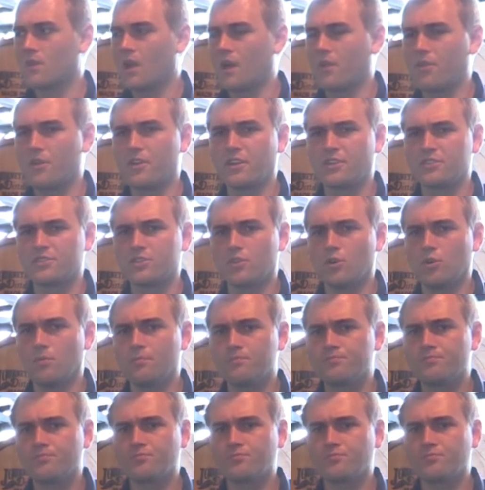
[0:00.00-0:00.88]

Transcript: I think so.